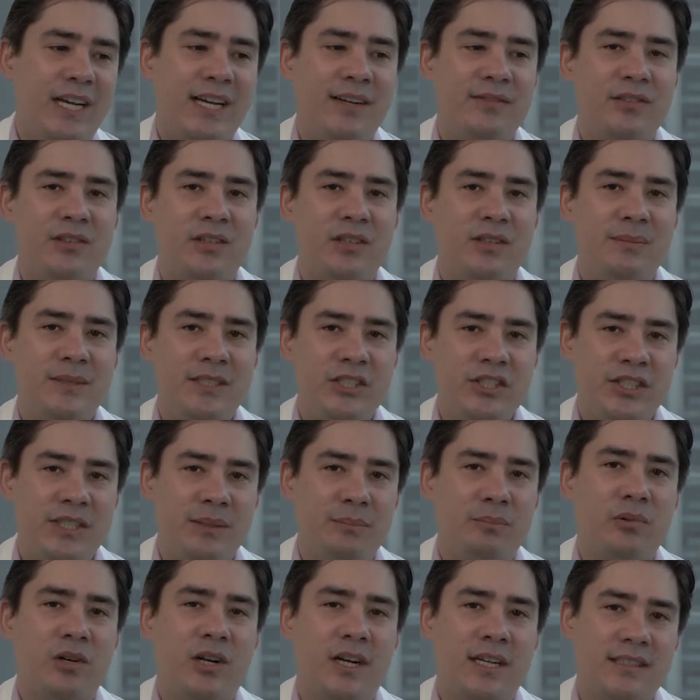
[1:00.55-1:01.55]
after the
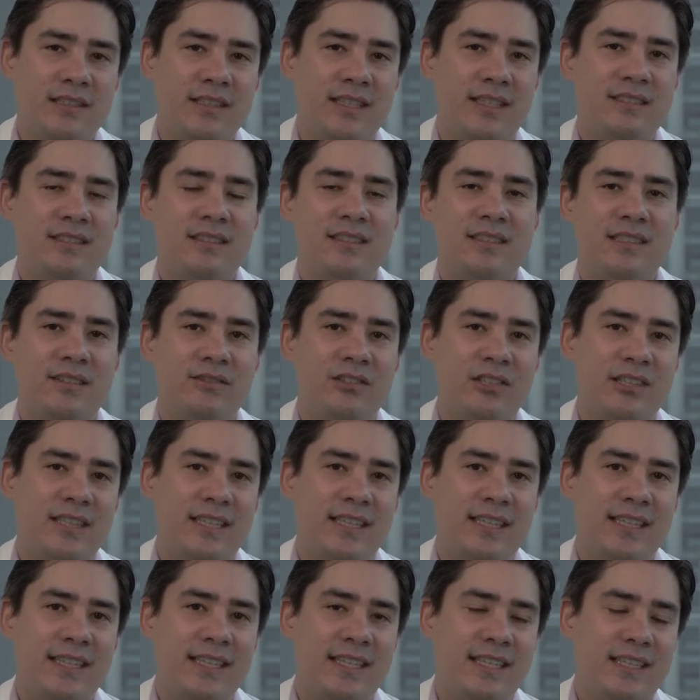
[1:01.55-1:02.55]
machine processes
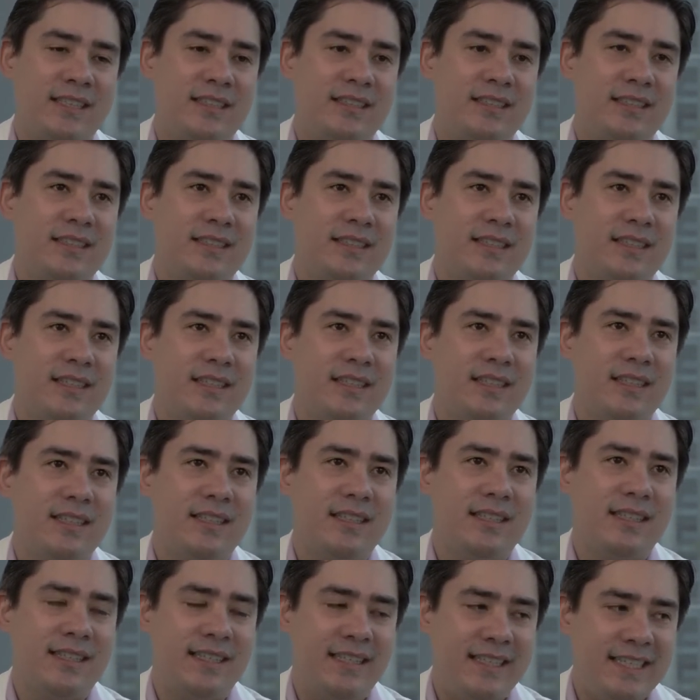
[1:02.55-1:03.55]
everything that
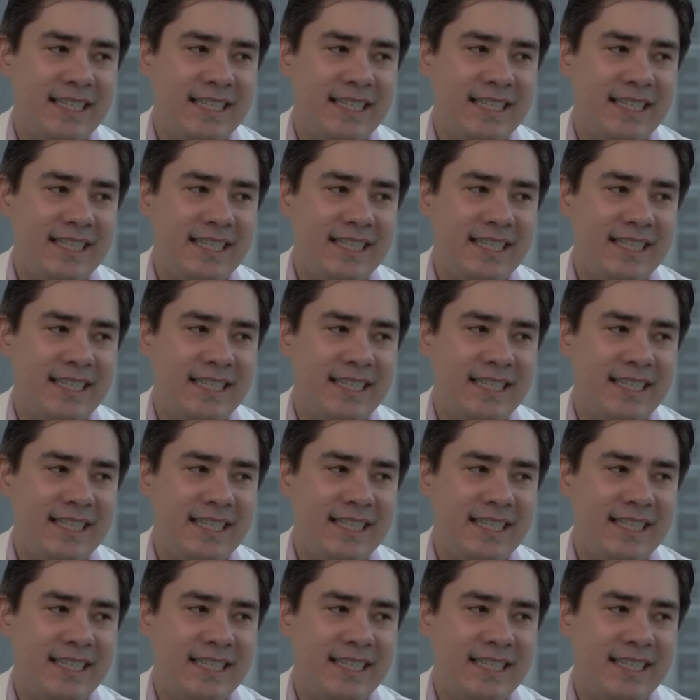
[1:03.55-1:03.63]
it